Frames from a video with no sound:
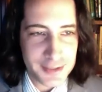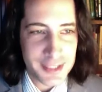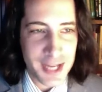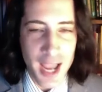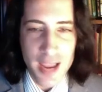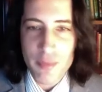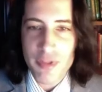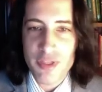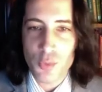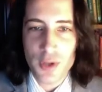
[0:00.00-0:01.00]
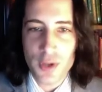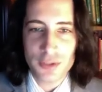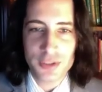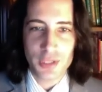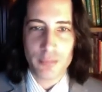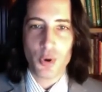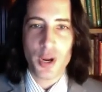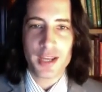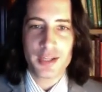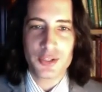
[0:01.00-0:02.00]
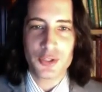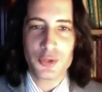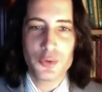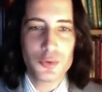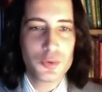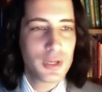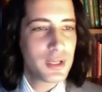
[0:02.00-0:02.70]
that I am thrilled to bring to